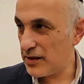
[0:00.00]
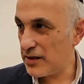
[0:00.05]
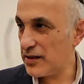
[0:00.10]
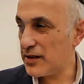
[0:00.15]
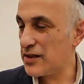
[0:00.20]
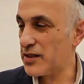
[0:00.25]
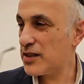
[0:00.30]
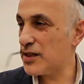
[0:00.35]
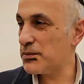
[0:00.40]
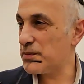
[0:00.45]

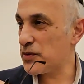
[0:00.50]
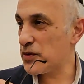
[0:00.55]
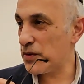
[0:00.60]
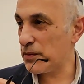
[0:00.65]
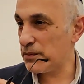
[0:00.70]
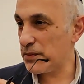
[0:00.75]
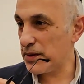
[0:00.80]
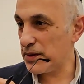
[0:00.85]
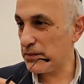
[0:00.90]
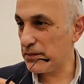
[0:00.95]

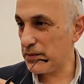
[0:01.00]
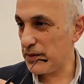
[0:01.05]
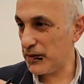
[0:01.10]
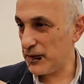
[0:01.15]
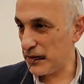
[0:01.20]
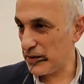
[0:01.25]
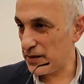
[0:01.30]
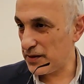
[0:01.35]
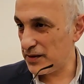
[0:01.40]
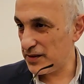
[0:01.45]
Shimshon being
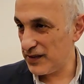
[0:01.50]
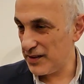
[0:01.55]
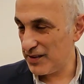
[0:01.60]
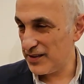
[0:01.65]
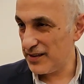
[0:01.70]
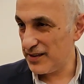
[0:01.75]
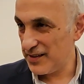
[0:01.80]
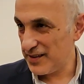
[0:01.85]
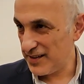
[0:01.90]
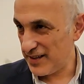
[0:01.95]
born.
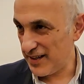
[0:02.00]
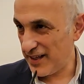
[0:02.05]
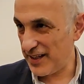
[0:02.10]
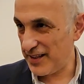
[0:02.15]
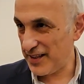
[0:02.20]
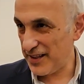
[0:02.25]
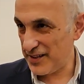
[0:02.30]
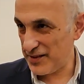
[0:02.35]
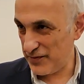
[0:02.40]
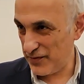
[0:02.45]
Right,
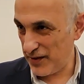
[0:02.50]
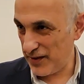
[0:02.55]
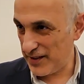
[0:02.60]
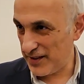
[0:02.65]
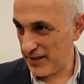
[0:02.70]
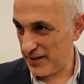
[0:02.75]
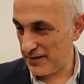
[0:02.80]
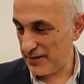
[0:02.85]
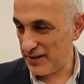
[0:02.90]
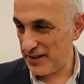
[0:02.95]
his
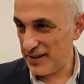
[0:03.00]
father